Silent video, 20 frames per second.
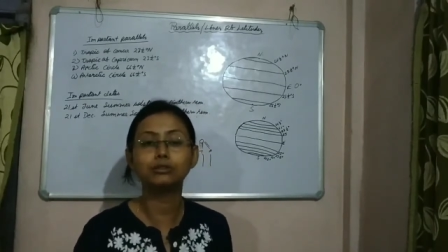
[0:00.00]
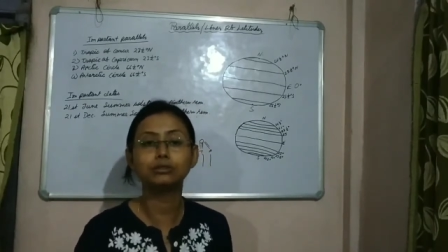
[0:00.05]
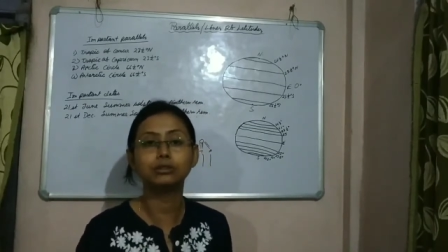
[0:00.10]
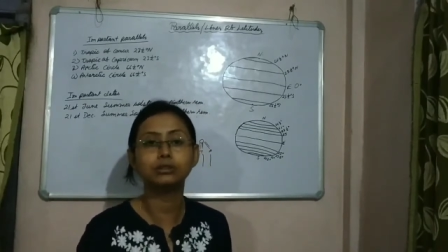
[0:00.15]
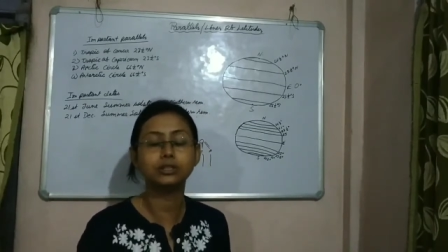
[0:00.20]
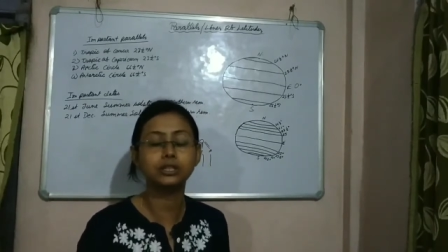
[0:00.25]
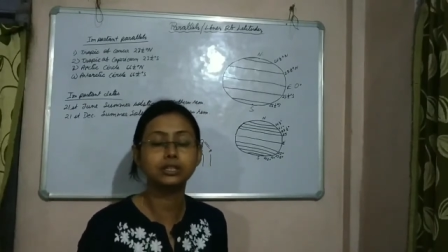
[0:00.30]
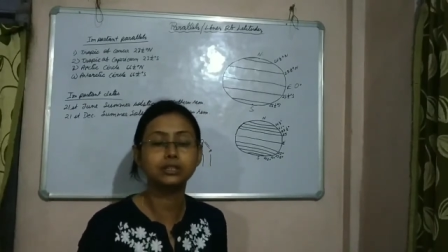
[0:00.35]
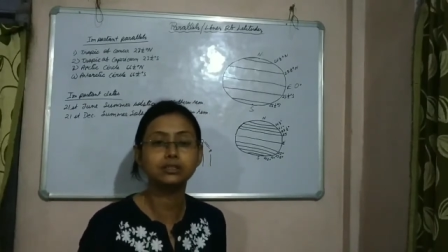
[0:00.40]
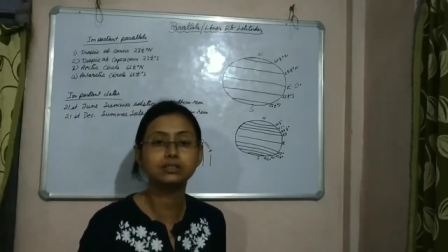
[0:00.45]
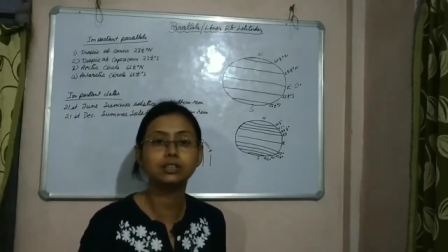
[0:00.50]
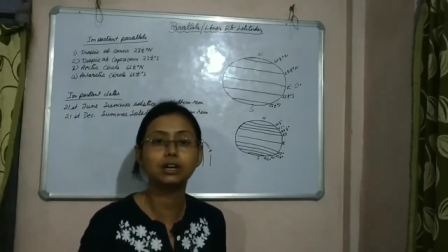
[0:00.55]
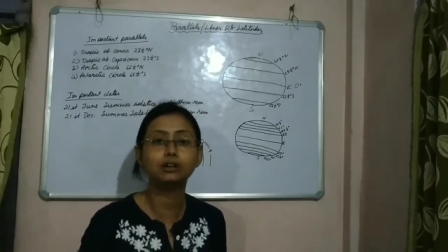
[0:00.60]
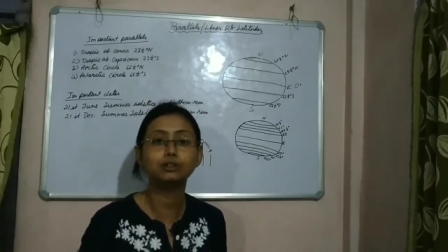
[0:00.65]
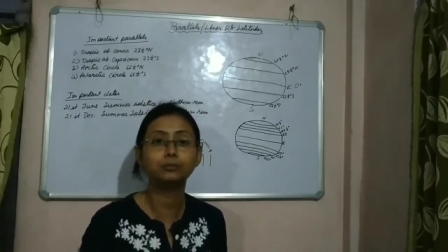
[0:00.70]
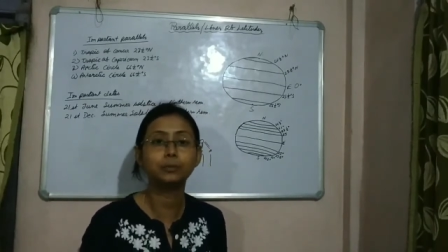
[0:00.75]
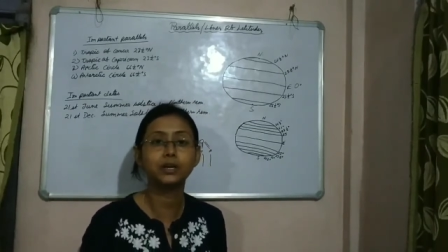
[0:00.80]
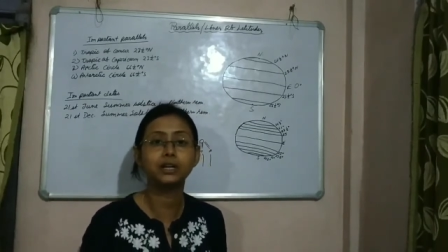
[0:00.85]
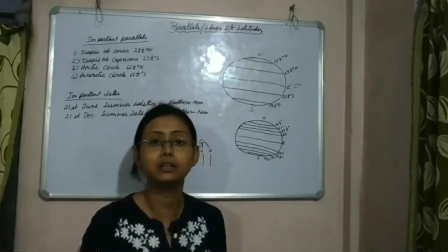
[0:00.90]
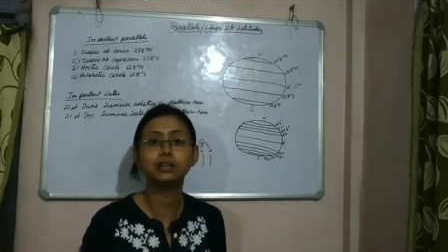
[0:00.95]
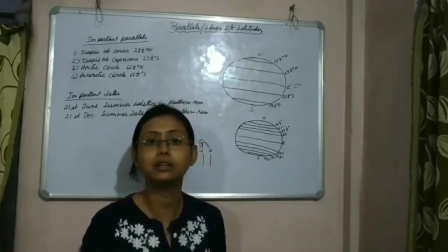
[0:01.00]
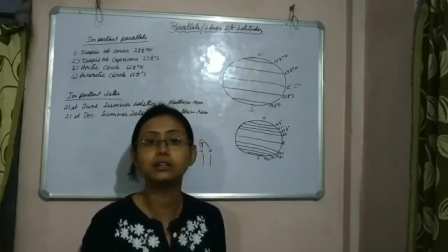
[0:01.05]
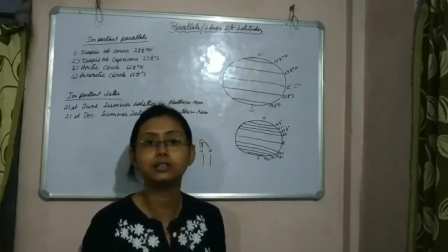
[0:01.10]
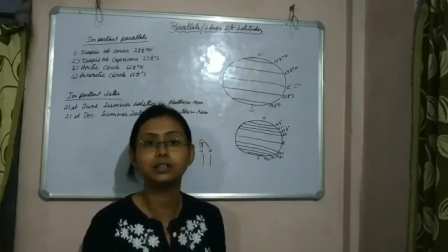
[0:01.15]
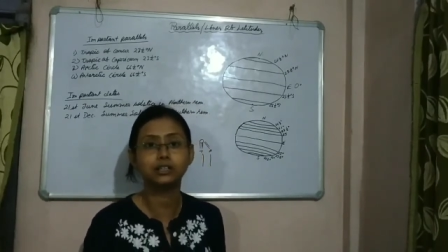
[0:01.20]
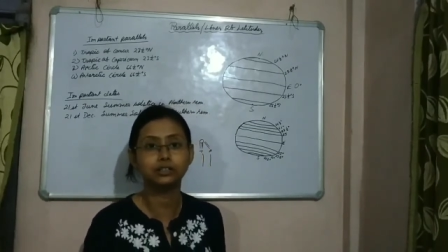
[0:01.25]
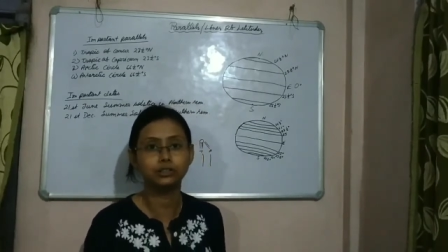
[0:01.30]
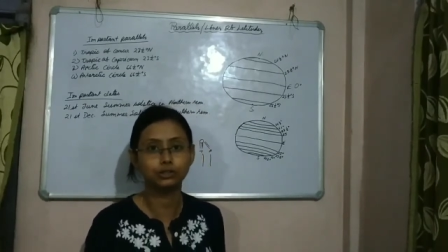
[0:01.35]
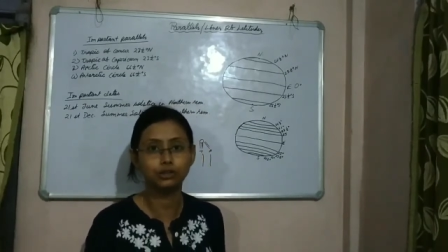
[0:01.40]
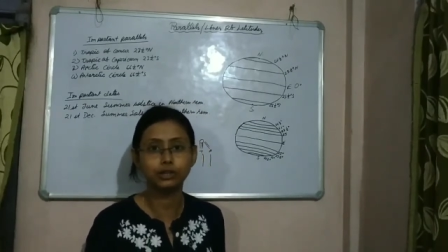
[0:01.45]
degree south parallel
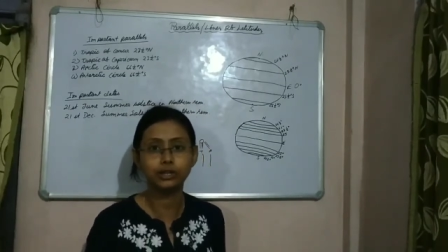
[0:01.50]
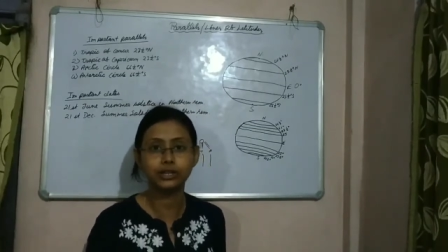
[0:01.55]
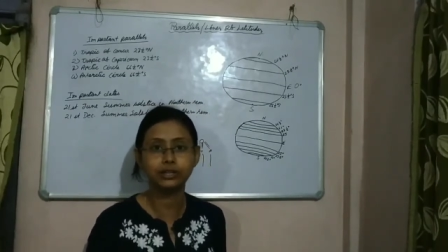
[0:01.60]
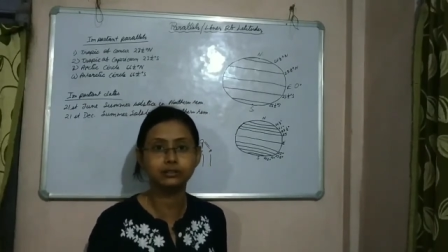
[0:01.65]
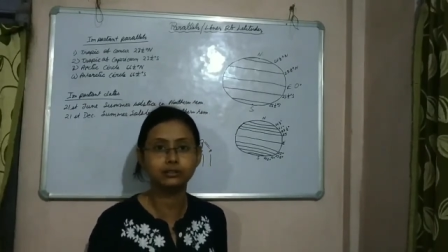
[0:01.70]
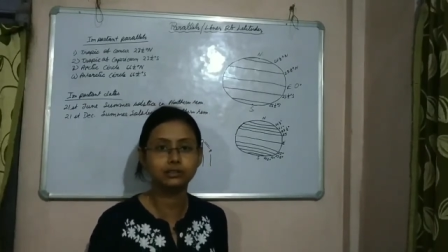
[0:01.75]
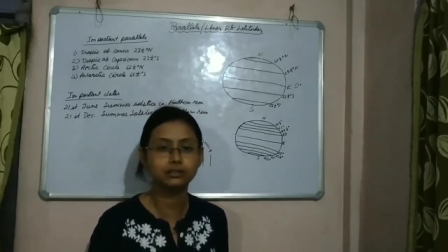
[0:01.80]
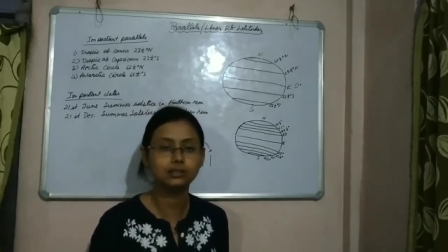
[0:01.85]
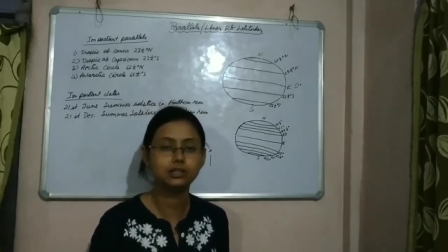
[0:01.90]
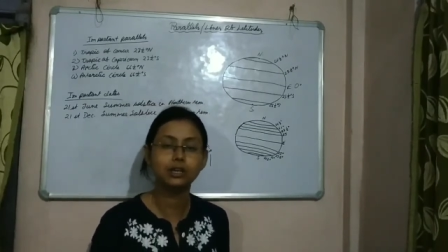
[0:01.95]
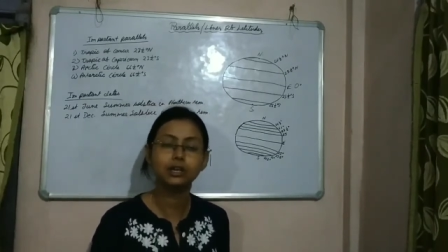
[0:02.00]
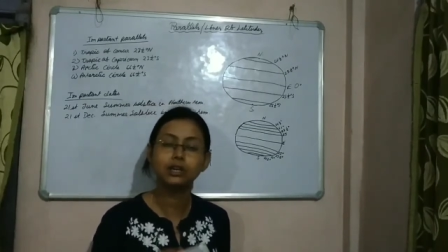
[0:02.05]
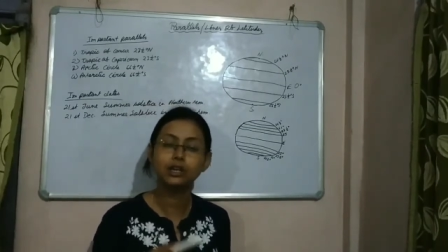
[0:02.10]
does not exist?